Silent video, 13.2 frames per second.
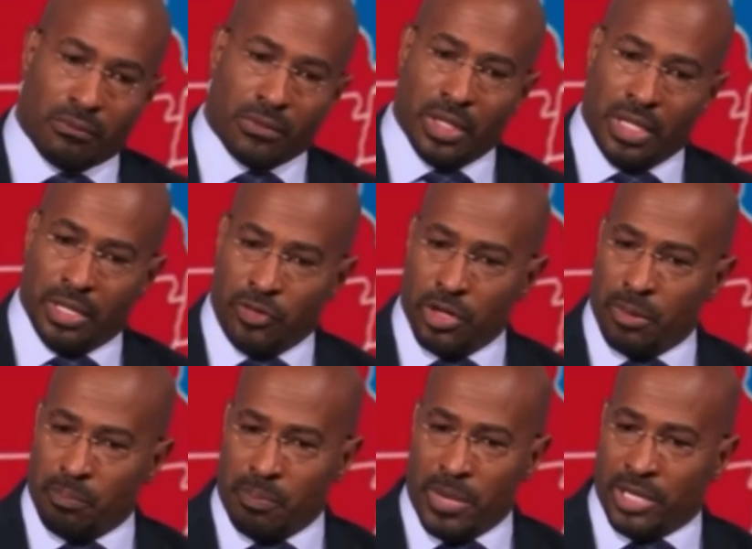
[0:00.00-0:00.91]
If you're
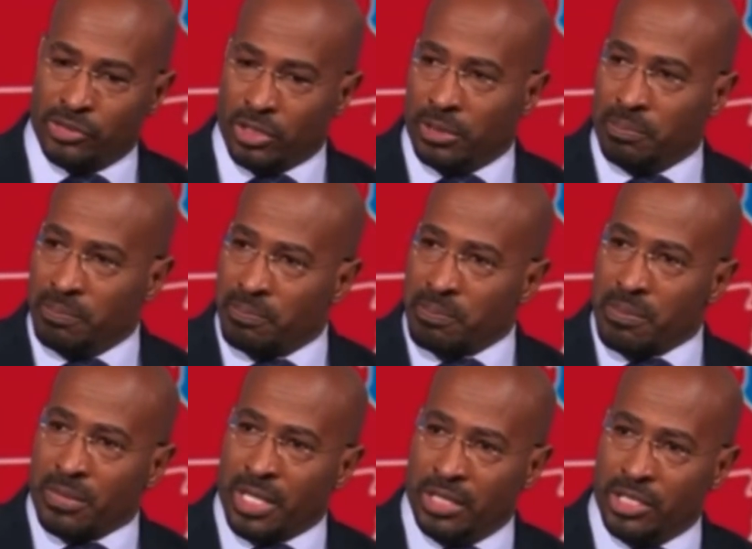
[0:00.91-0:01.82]
Muslim
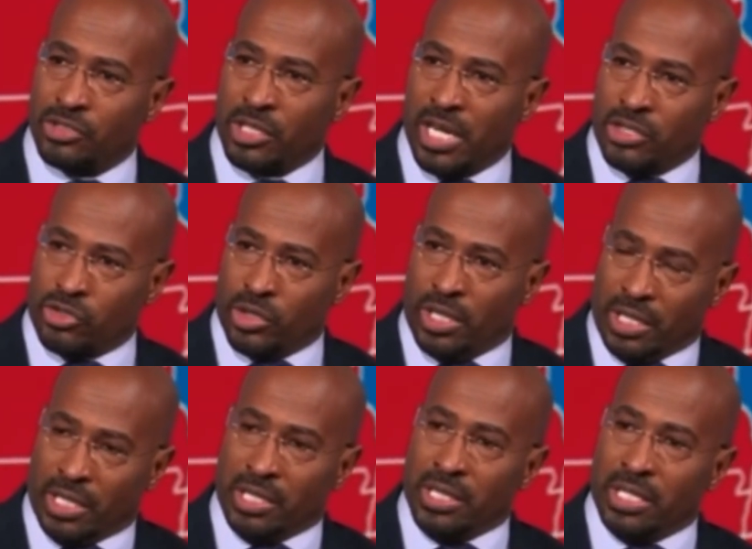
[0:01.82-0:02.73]
in this country,
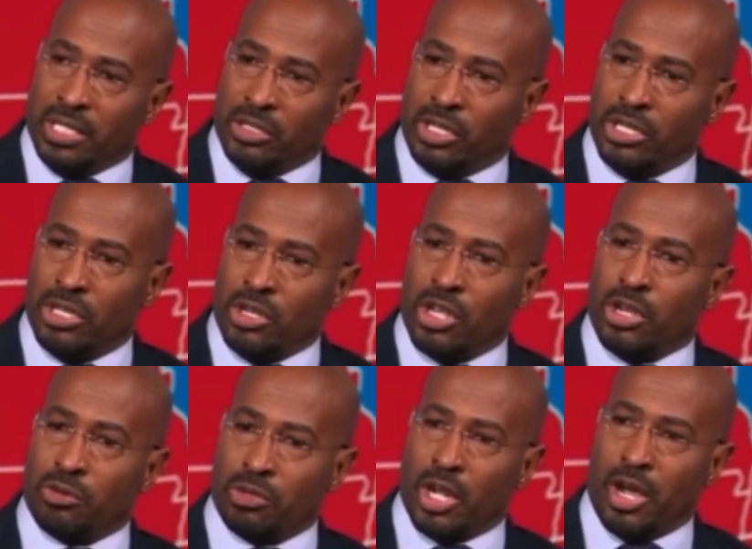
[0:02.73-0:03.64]
you, you,
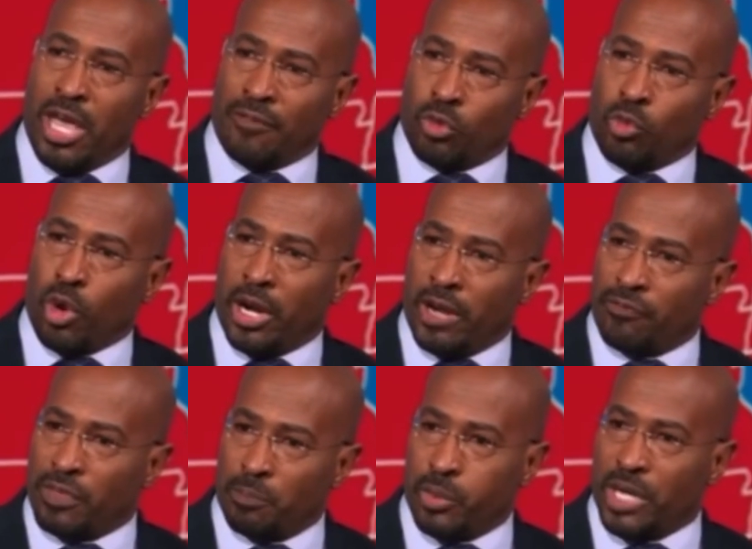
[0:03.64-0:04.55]
you don't have to worry if the
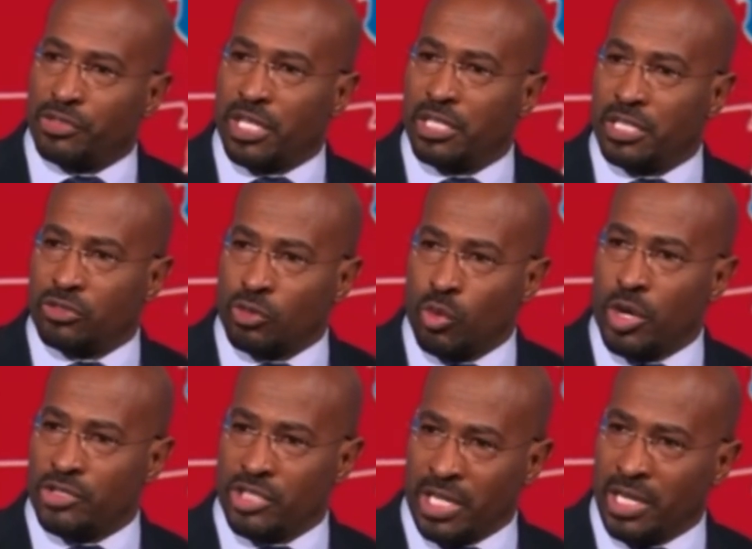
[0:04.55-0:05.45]
president doesn't want
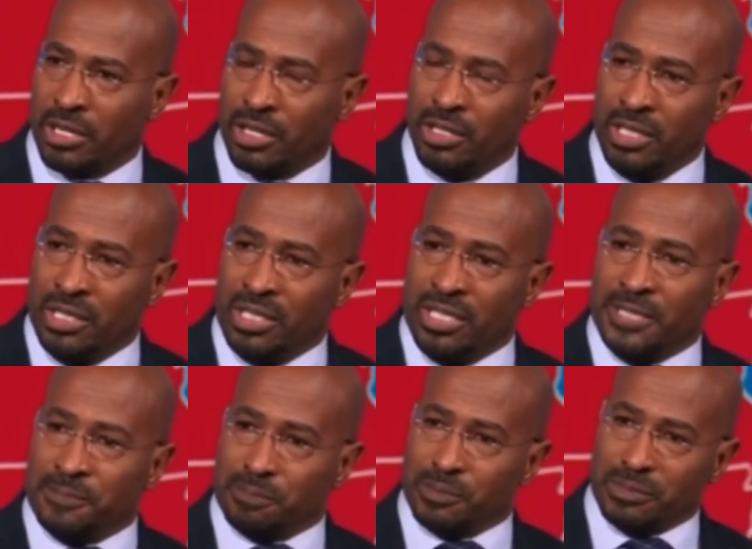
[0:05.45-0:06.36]
you here.
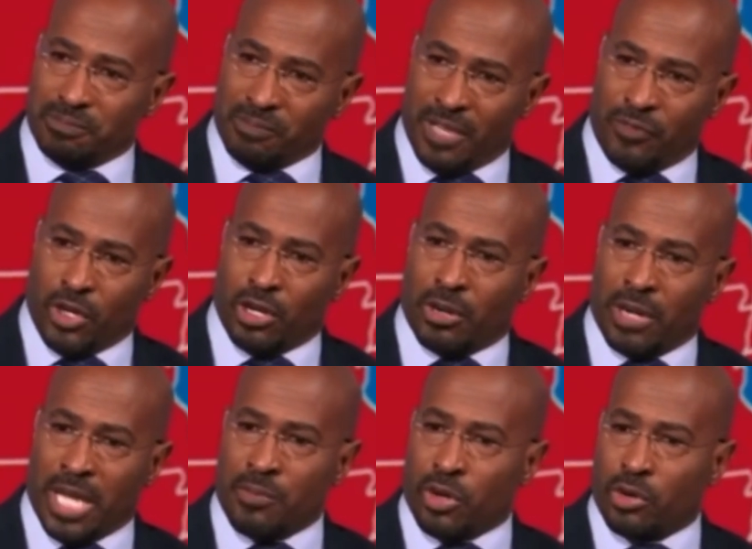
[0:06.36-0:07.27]
If you're an
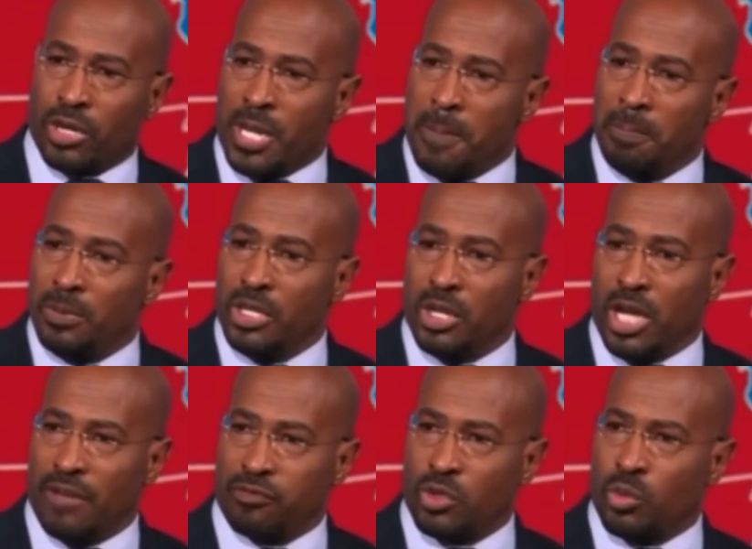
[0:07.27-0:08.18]
immigrant, you don't
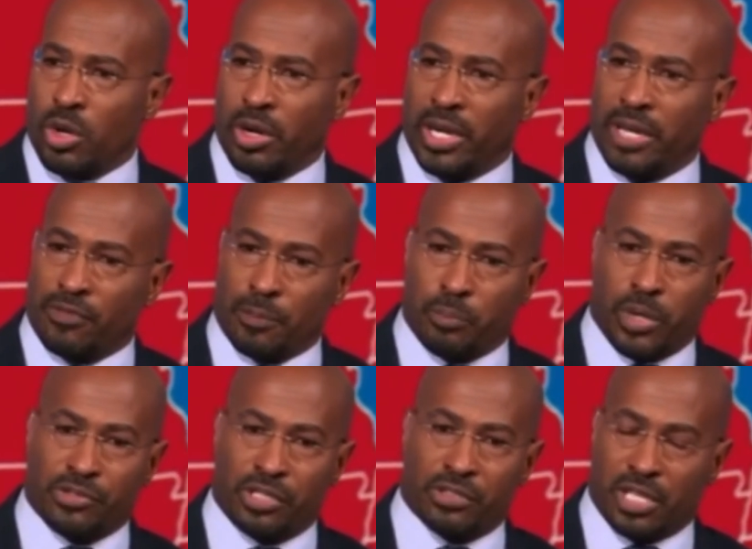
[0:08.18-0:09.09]
have to worry if the
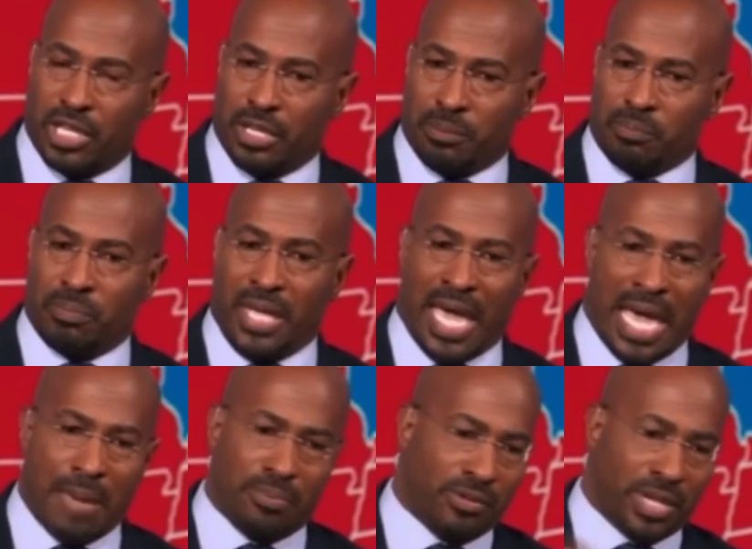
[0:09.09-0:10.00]
president's going to be
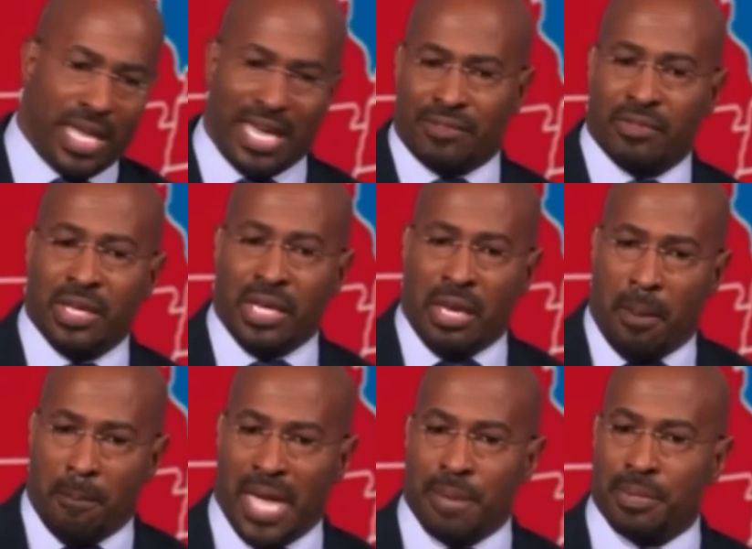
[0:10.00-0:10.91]
happy to have
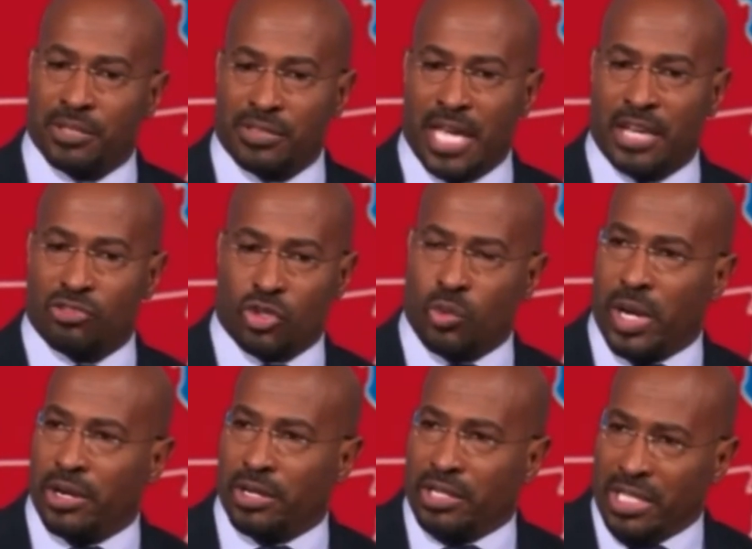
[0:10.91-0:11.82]
babies snatched away
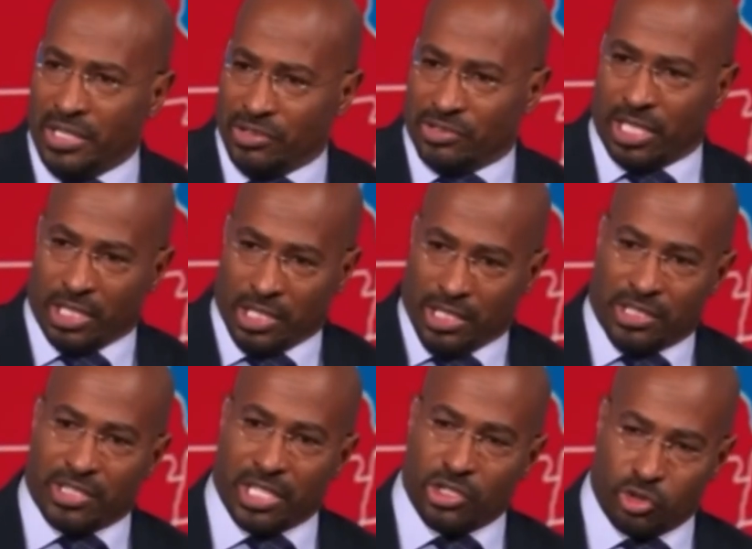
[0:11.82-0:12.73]
or send,
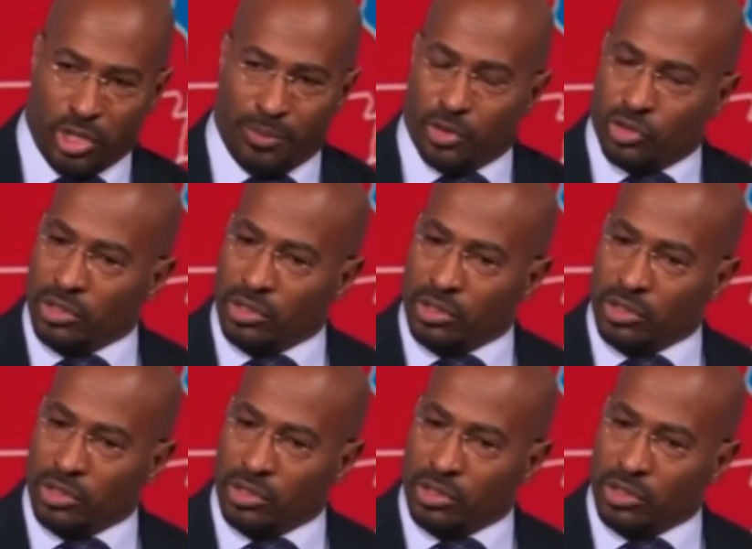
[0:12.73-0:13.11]
send dreamers